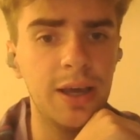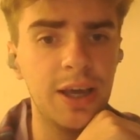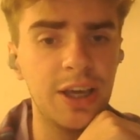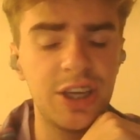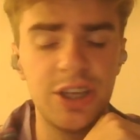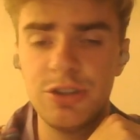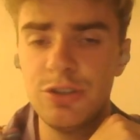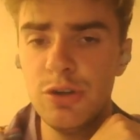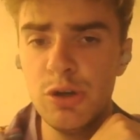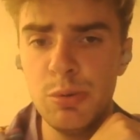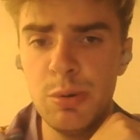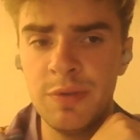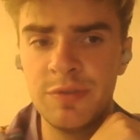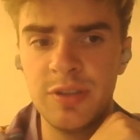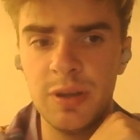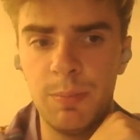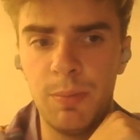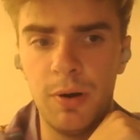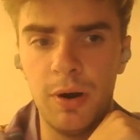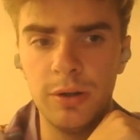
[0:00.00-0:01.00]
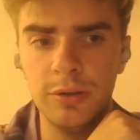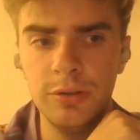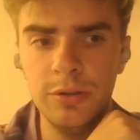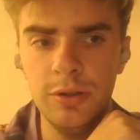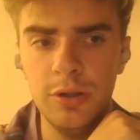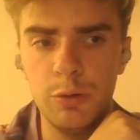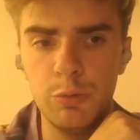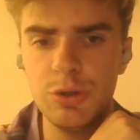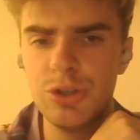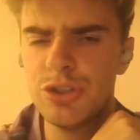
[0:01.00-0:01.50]
He took with the pawn,
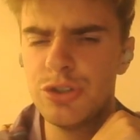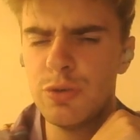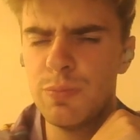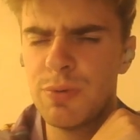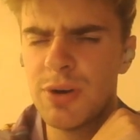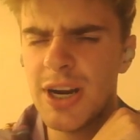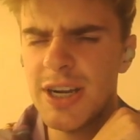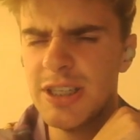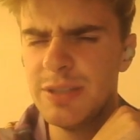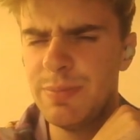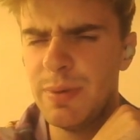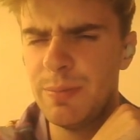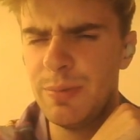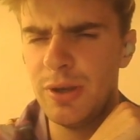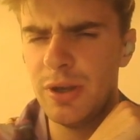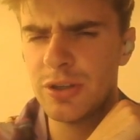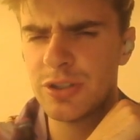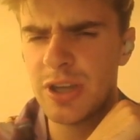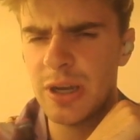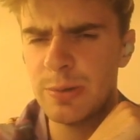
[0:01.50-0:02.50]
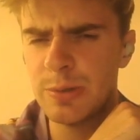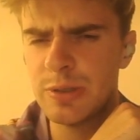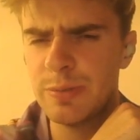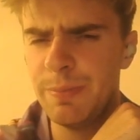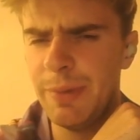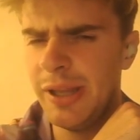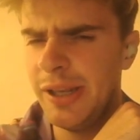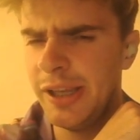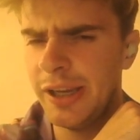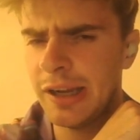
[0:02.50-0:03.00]
which surprised me because I was
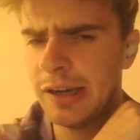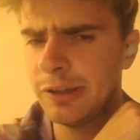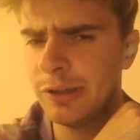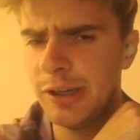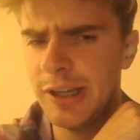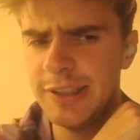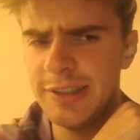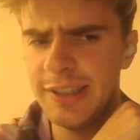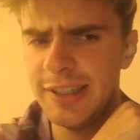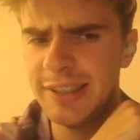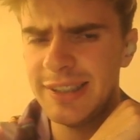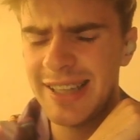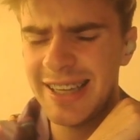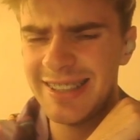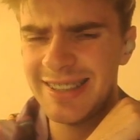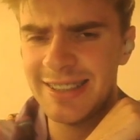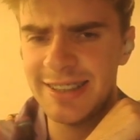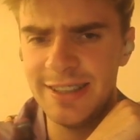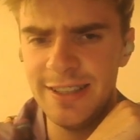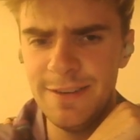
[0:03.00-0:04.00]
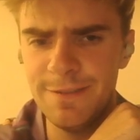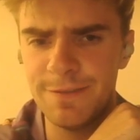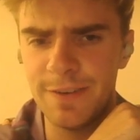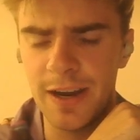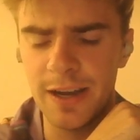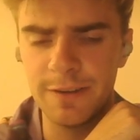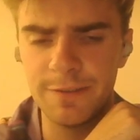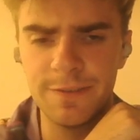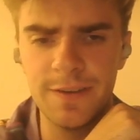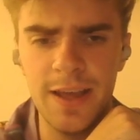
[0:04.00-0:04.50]
mainly calculating knight
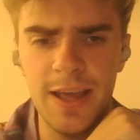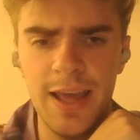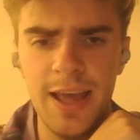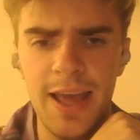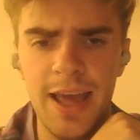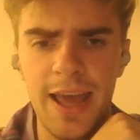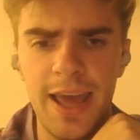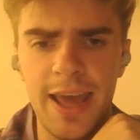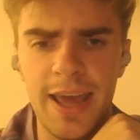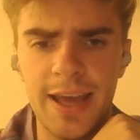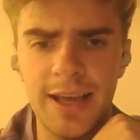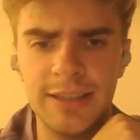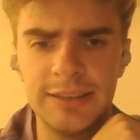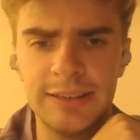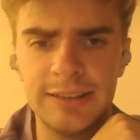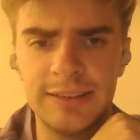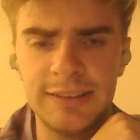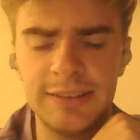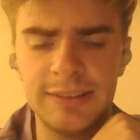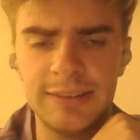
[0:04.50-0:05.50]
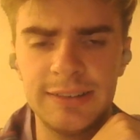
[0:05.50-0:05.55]
d5, and